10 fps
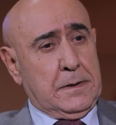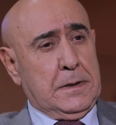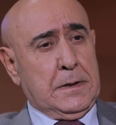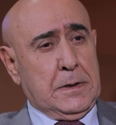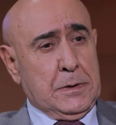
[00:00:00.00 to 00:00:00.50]

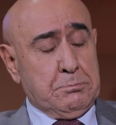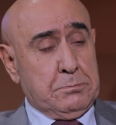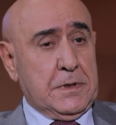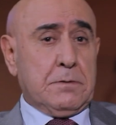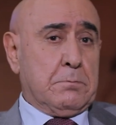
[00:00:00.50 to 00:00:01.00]
uh,
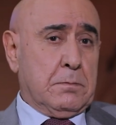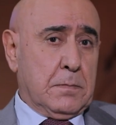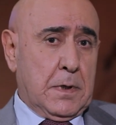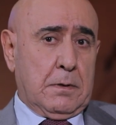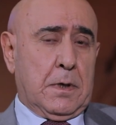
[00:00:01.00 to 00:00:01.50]

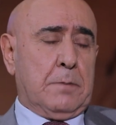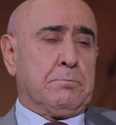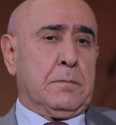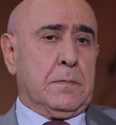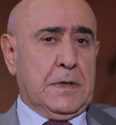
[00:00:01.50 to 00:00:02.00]

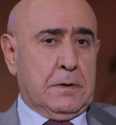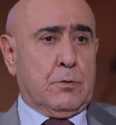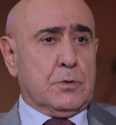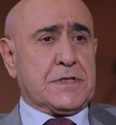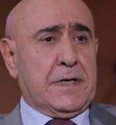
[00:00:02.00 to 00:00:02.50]
in
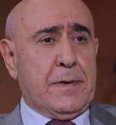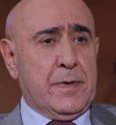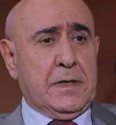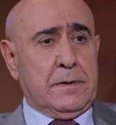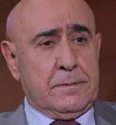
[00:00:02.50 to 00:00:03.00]
Kurdistan, I
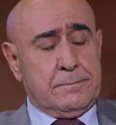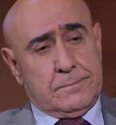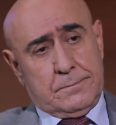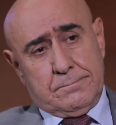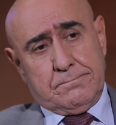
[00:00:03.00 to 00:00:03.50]
mean?
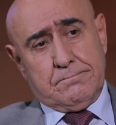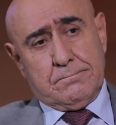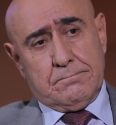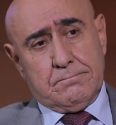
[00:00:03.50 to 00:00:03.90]
Well,